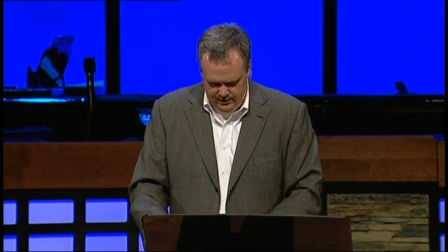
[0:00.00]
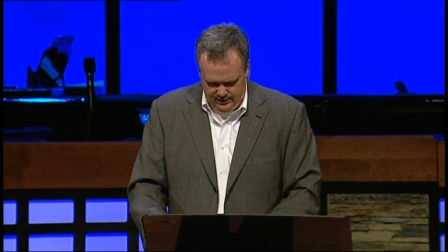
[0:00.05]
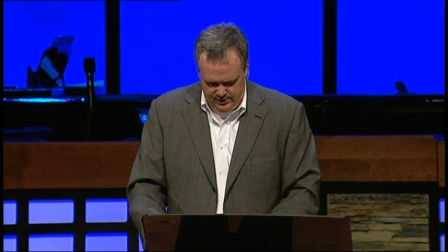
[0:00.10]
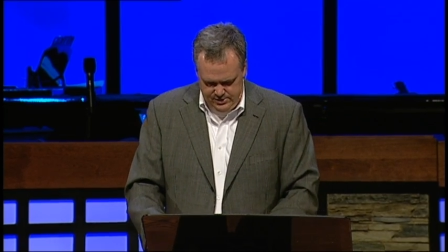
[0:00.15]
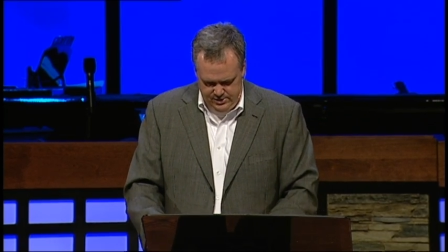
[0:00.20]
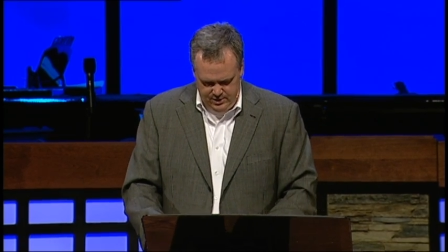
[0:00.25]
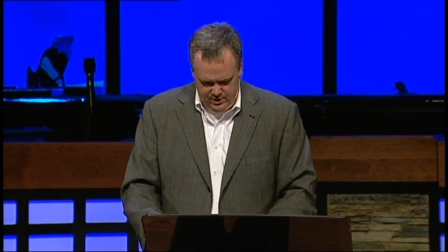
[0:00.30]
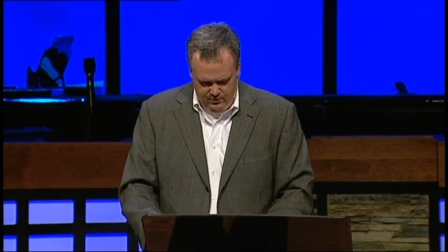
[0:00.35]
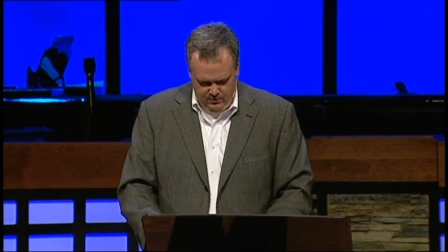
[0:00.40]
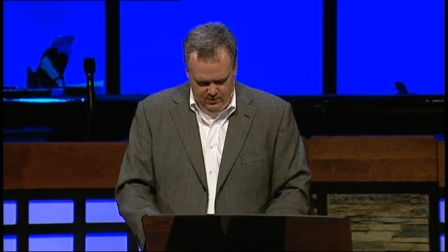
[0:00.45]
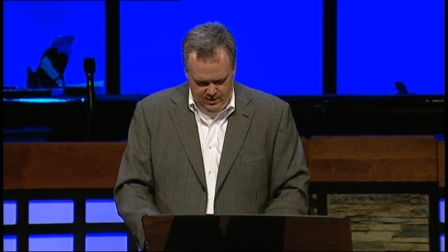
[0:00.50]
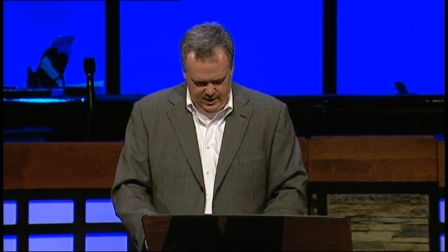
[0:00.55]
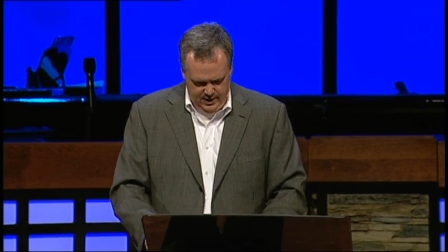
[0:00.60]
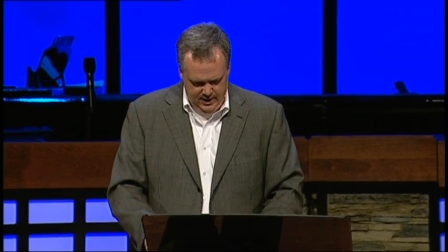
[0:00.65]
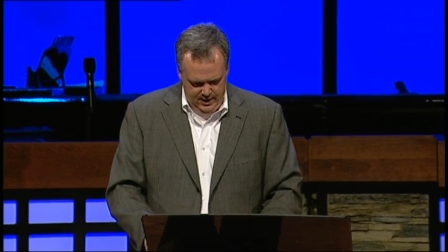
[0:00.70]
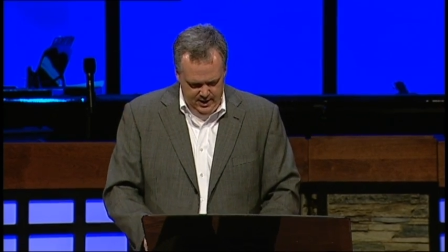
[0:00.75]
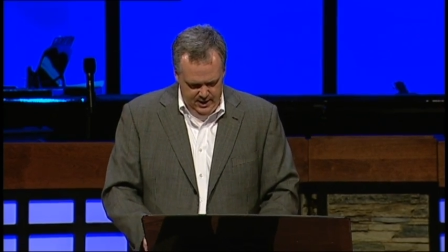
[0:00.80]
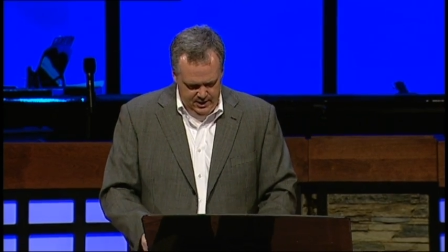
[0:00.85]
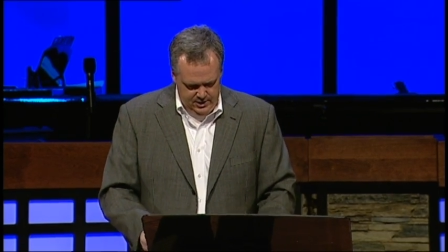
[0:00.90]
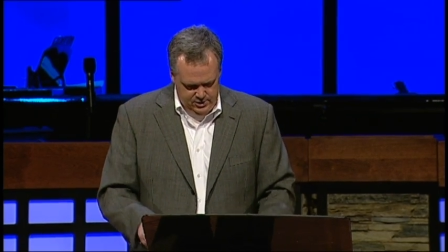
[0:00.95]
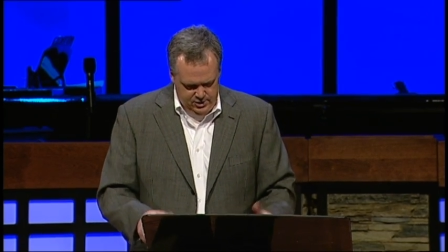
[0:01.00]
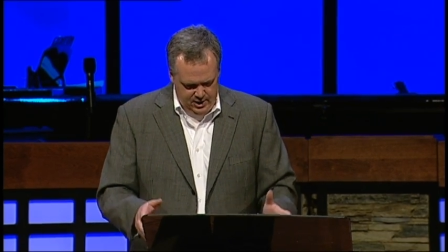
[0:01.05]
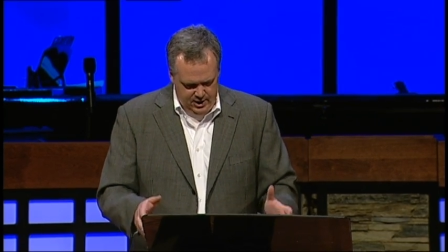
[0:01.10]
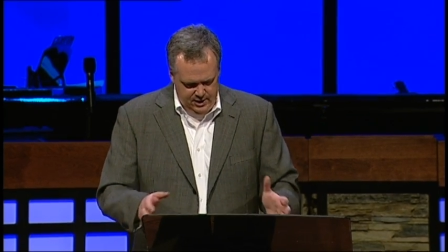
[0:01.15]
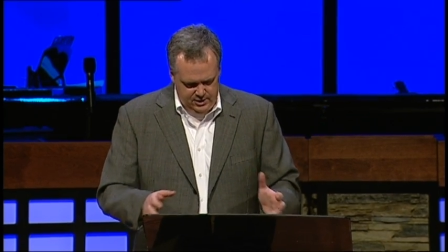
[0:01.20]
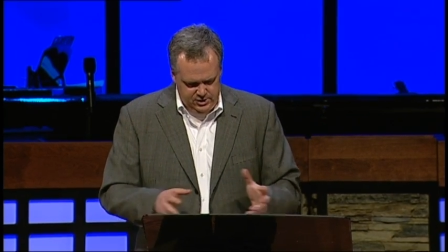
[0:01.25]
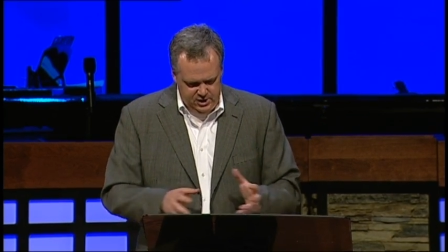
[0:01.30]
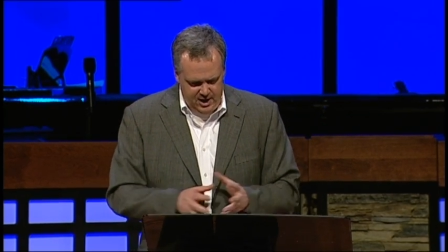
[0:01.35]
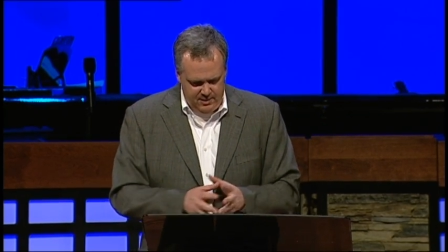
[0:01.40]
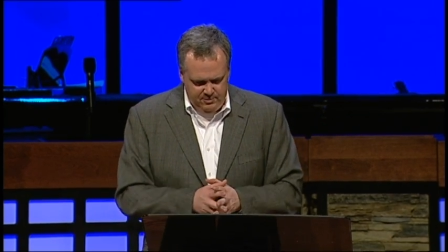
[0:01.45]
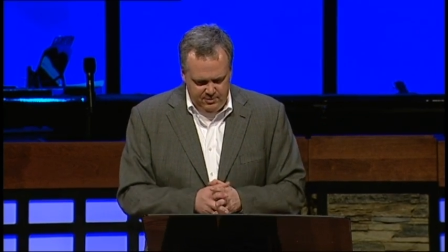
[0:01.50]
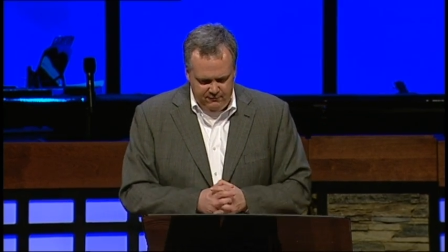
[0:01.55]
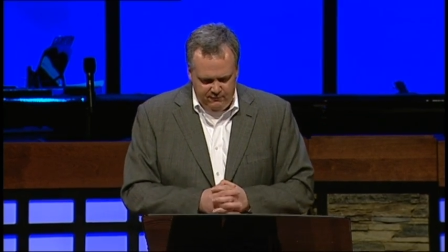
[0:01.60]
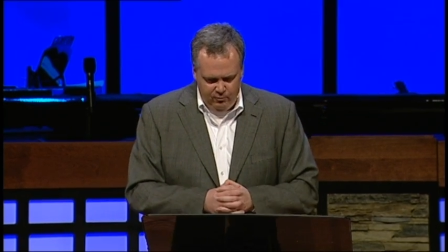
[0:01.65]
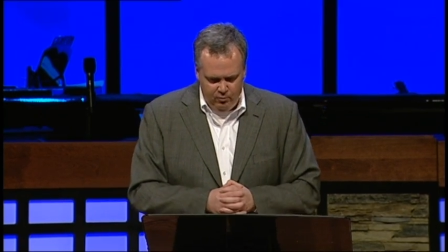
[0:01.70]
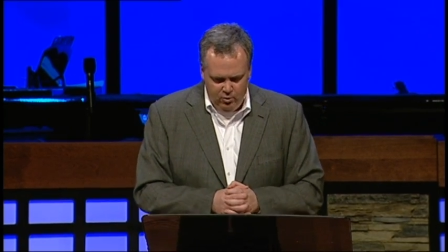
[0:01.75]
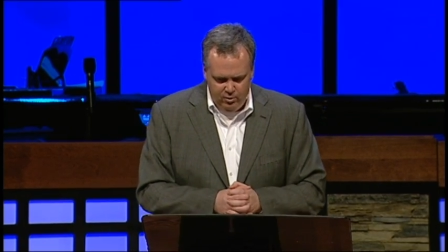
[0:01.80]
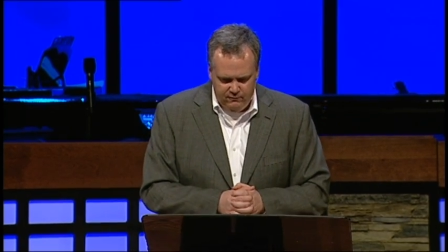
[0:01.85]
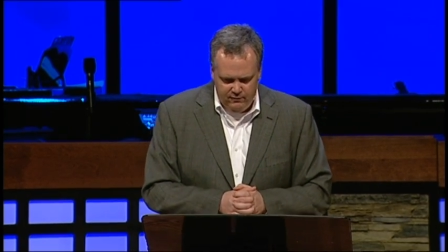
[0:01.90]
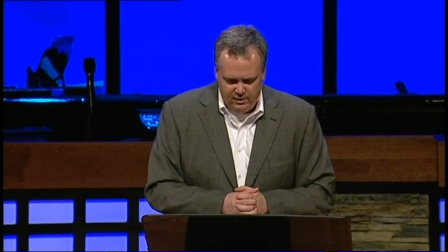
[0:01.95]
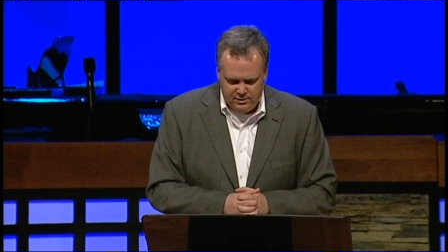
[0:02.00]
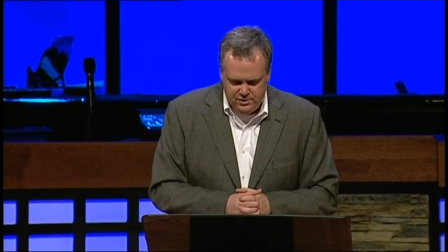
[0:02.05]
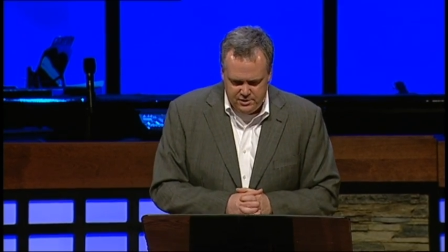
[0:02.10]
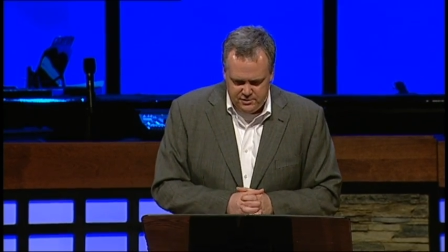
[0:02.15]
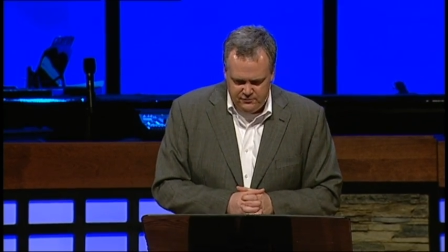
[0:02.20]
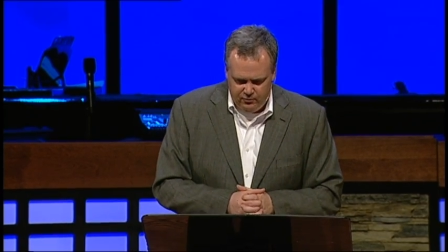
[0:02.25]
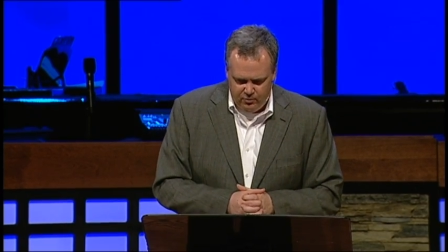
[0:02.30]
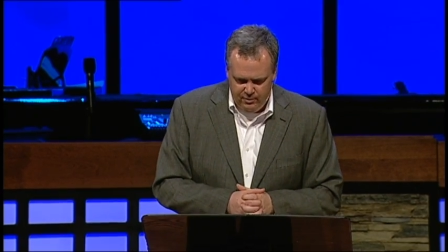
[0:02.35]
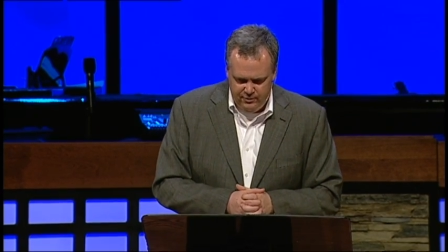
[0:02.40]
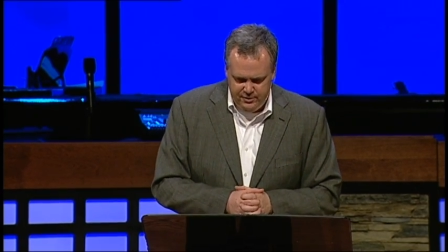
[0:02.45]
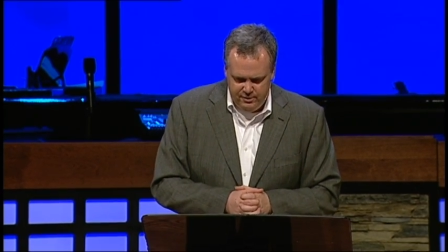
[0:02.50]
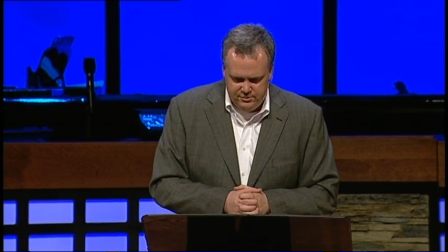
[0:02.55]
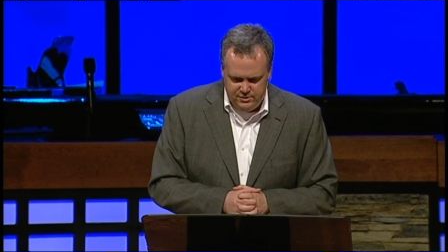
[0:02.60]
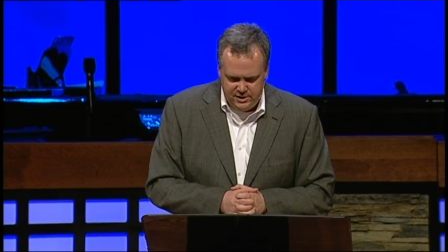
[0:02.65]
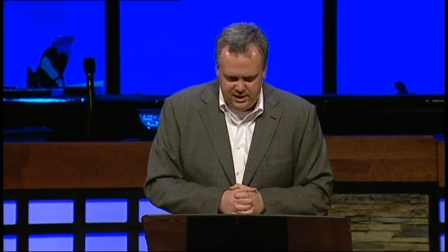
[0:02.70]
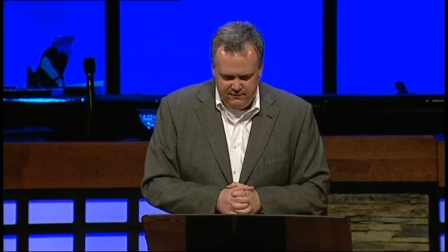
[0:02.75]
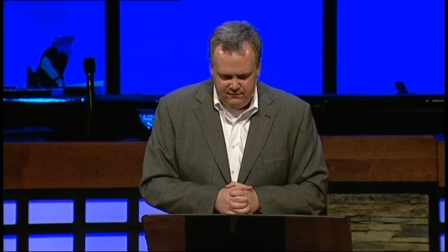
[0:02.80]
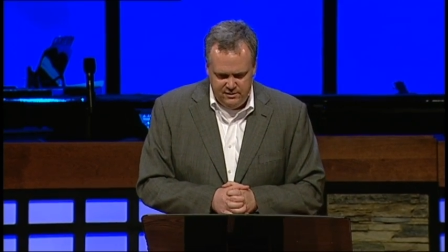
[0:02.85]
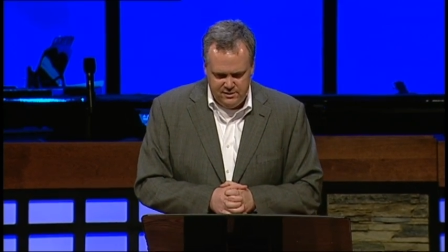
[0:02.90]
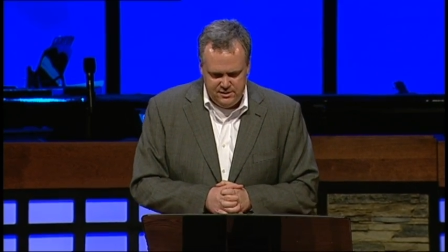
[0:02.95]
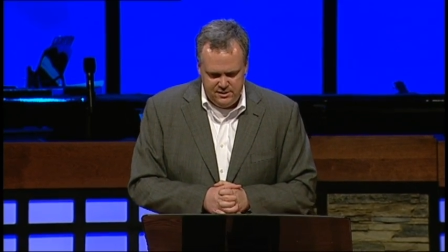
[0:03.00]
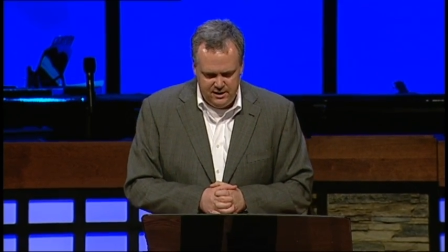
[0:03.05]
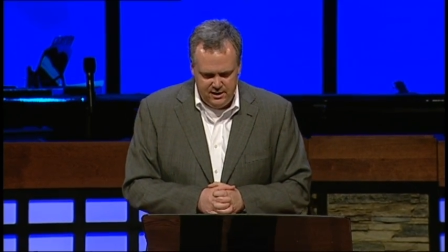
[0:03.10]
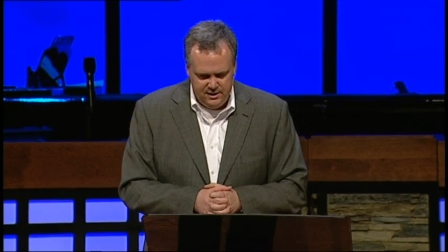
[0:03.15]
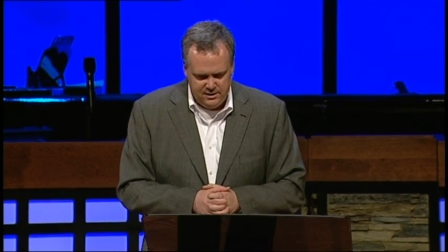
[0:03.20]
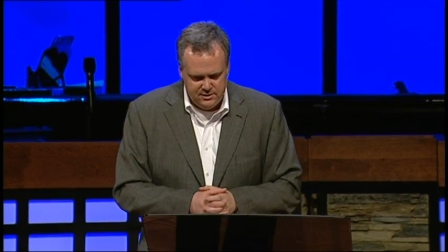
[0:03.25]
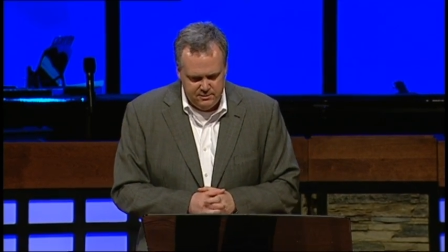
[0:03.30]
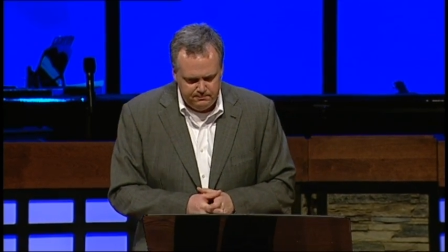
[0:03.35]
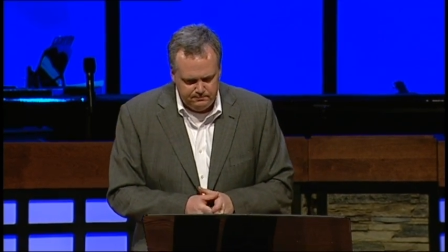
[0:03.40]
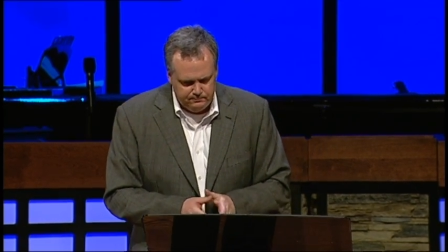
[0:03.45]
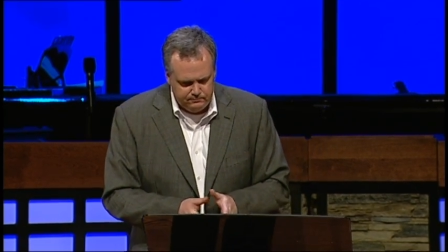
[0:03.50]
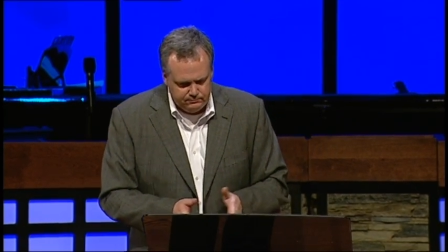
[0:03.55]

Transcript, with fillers: Listen to what John chapter 4, verses 4 through 7 says.